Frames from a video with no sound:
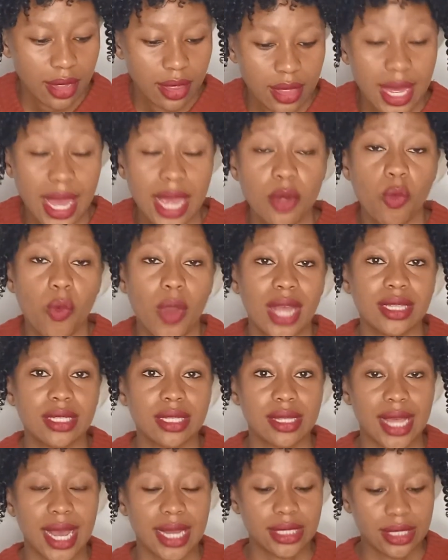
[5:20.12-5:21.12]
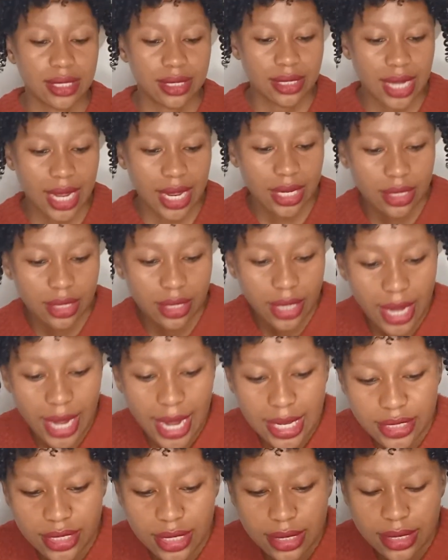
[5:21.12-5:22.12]
Then once that is done,
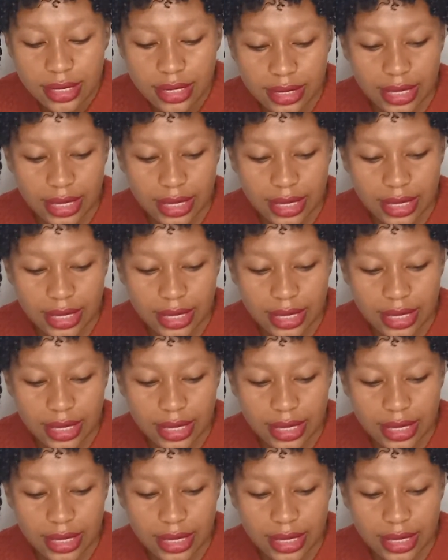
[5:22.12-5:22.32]
I'll just